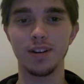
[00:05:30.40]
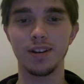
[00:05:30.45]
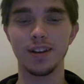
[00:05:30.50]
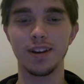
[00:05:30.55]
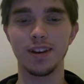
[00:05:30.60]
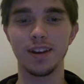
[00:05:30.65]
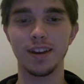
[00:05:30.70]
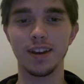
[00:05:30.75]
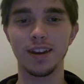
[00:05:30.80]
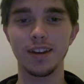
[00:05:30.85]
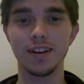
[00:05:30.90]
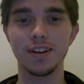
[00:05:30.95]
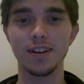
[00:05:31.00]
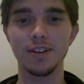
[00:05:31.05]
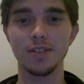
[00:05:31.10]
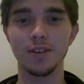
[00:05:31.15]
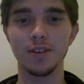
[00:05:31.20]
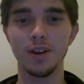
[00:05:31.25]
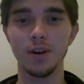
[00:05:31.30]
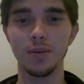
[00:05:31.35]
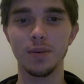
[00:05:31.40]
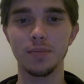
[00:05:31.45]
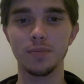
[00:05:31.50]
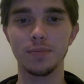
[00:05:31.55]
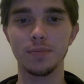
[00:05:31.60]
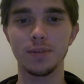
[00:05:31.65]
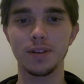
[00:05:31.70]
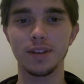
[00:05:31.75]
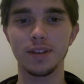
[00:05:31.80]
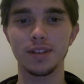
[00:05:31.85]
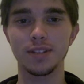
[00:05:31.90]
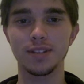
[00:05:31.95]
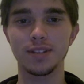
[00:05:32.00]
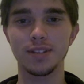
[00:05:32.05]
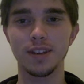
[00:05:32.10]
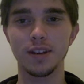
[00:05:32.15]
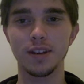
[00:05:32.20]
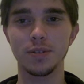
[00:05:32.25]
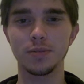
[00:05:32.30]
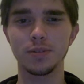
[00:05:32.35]
and I kind of need your help, because
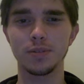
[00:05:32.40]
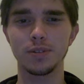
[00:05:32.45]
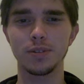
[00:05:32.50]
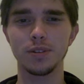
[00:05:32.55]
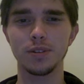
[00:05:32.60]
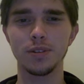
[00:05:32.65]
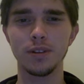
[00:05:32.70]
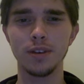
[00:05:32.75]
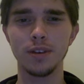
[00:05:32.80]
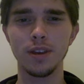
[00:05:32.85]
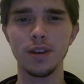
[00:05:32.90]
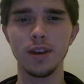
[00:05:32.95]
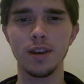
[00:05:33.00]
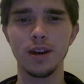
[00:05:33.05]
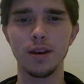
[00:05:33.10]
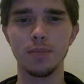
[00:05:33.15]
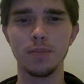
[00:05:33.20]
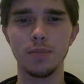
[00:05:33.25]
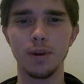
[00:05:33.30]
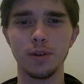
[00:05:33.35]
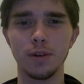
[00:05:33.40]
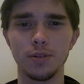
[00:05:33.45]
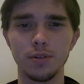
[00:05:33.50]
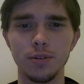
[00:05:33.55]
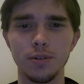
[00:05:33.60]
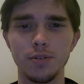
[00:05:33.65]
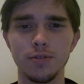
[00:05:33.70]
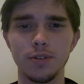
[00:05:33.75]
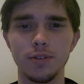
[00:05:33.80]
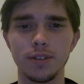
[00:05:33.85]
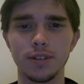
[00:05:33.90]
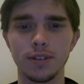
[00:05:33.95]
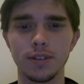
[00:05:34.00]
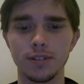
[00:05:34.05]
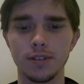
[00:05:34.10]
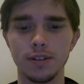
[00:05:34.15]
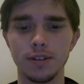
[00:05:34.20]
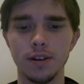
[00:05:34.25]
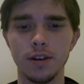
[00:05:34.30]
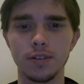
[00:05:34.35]
I was looking up Arturo Fuente
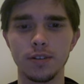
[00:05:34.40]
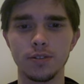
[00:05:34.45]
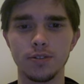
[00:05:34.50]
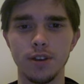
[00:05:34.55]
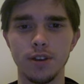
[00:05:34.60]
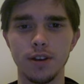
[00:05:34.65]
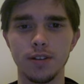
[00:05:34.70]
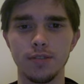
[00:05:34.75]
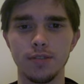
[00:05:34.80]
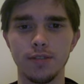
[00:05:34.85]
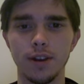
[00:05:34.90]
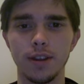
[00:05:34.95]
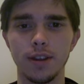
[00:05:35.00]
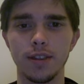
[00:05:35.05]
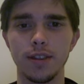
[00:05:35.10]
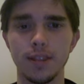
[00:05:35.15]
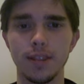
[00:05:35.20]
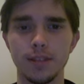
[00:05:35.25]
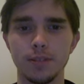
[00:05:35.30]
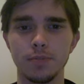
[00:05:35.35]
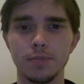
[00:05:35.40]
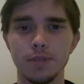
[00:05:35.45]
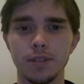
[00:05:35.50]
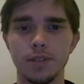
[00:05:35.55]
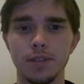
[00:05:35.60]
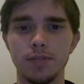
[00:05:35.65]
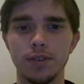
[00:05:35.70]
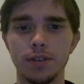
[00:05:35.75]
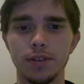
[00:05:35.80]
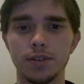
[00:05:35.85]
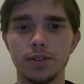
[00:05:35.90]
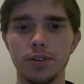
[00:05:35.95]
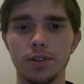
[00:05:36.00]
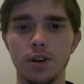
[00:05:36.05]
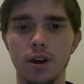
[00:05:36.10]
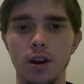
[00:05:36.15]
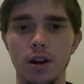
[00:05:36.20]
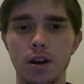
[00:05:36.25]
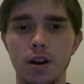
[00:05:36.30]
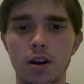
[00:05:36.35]
cigars trying to find this specific
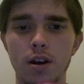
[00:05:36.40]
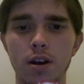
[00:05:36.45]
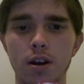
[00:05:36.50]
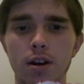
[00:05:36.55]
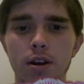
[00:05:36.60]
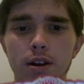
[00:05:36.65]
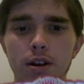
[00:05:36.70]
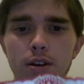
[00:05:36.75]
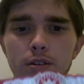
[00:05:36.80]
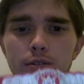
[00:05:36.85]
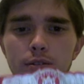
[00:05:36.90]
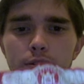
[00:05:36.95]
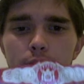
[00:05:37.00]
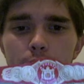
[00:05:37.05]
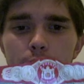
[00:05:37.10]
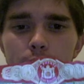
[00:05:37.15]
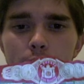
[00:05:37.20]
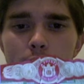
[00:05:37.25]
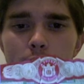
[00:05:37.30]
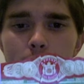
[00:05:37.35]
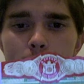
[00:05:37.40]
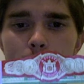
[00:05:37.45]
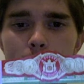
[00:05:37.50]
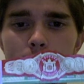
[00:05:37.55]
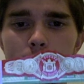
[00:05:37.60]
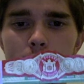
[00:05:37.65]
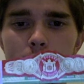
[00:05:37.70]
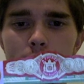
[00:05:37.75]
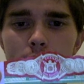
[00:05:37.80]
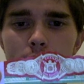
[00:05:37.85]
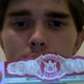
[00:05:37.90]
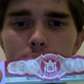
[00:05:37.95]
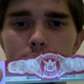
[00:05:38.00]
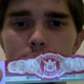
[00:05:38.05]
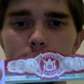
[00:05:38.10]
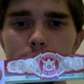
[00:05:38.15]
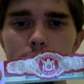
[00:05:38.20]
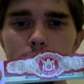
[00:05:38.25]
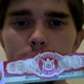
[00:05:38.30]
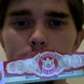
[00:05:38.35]
cigar. Here's the wrapper.
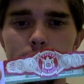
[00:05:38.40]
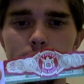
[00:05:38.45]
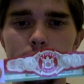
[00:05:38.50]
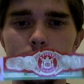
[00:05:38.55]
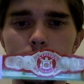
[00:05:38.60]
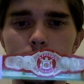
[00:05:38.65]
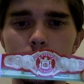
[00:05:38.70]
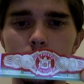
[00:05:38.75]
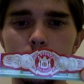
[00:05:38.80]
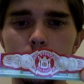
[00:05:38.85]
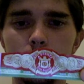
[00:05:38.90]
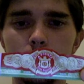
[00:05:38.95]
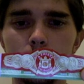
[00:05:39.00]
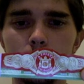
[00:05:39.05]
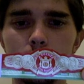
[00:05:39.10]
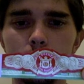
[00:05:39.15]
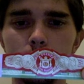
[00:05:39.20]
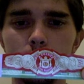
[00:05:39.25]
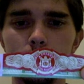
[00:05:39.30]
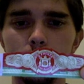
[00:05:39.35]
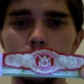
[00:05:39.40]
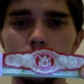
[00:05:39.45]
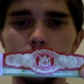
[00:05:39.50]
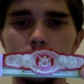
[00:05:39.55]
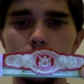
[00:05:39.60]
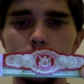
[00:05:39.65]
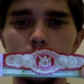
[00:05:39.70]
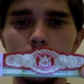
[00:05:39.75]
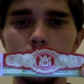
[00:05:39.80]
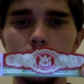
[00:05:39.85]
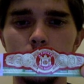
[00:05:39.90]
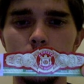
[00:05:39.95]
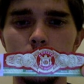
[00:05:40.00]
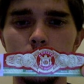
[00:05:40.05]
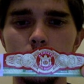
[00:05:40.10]
I think you can see it.